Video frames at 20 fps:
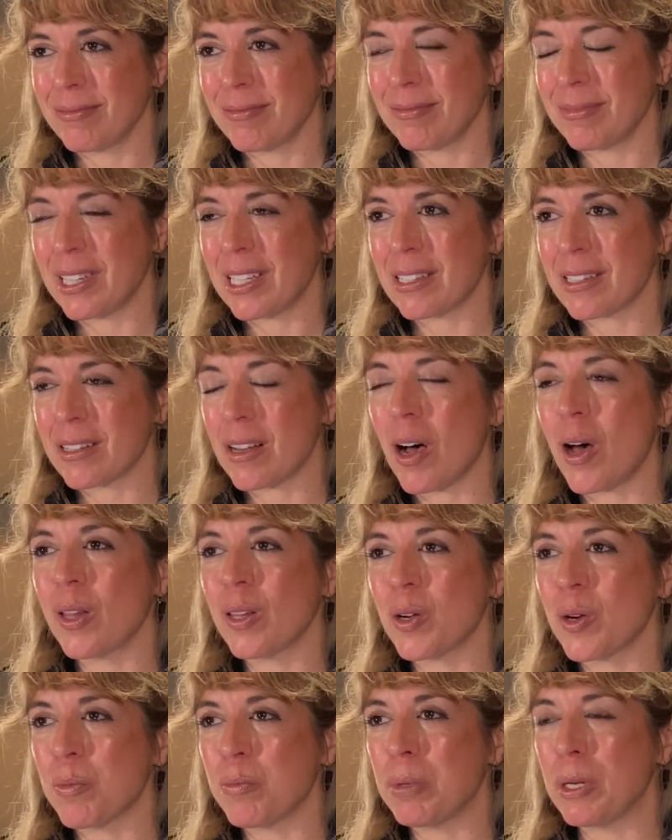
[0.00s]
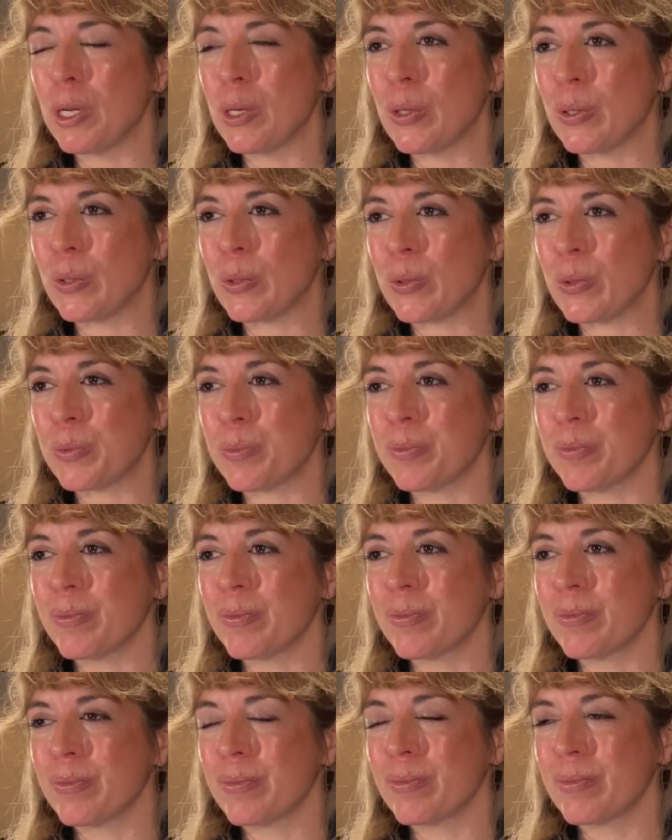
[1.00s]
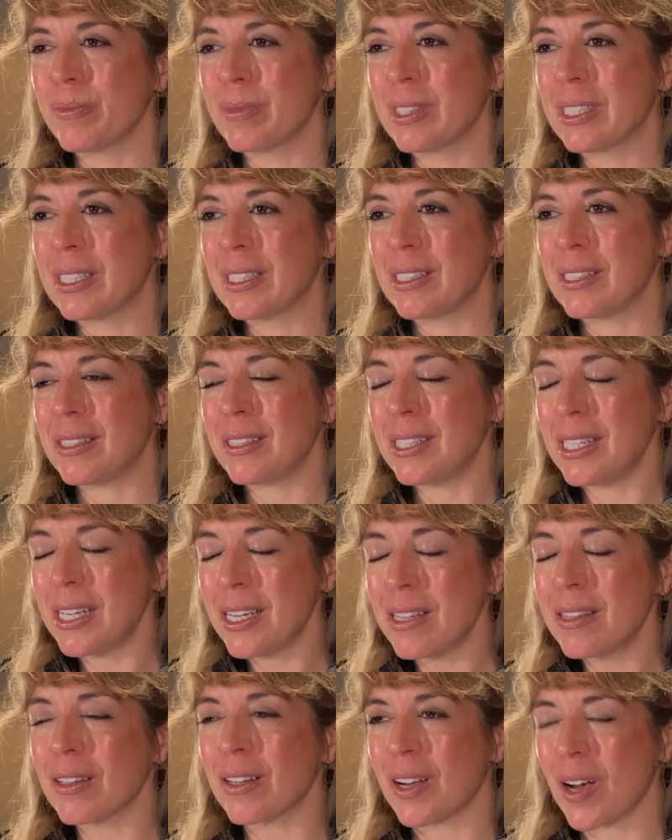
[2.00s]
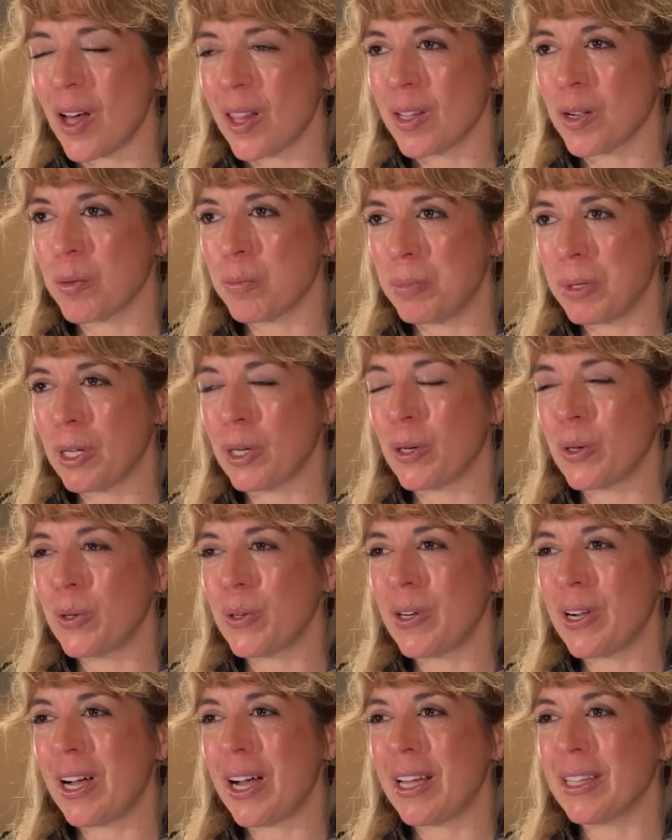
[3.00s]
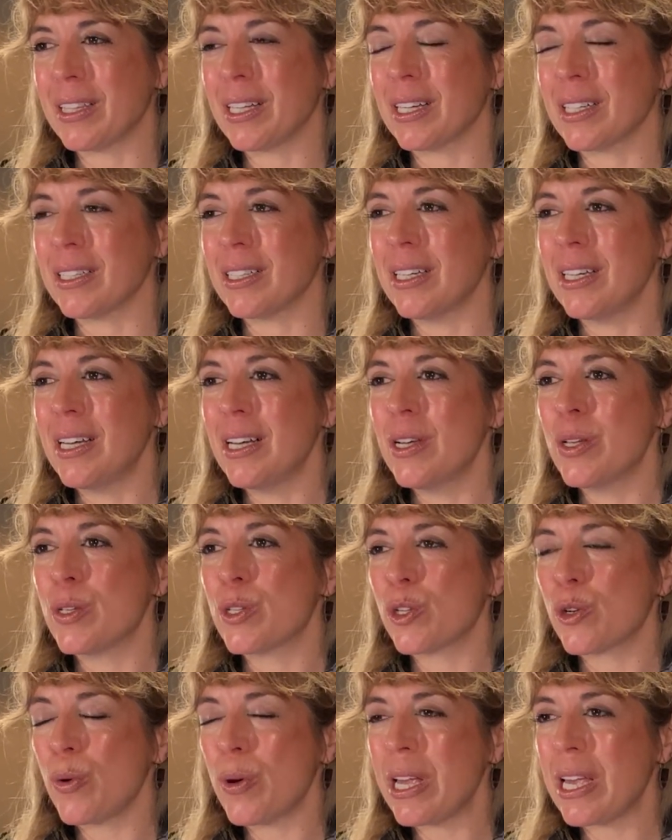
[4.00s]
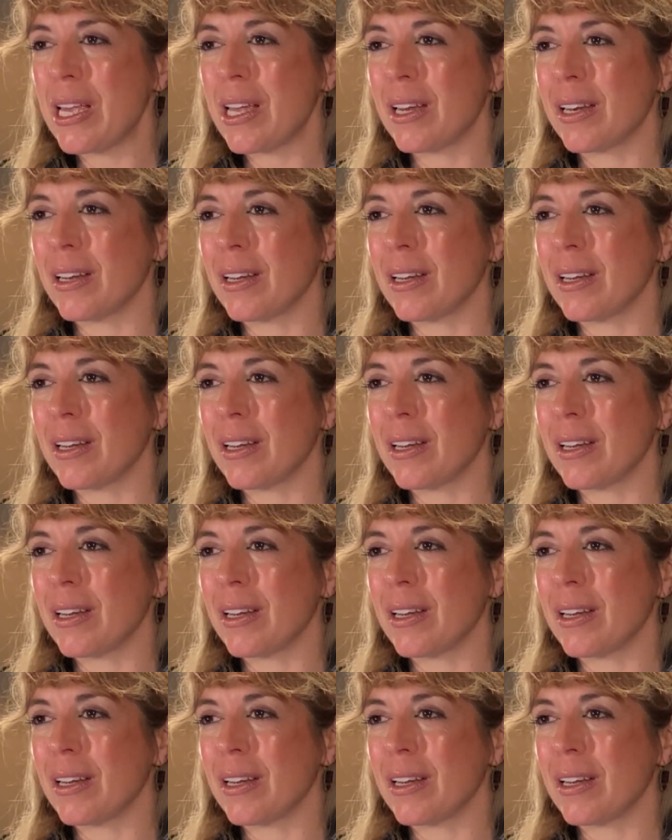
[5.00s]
this color blue. See the color blue on the screen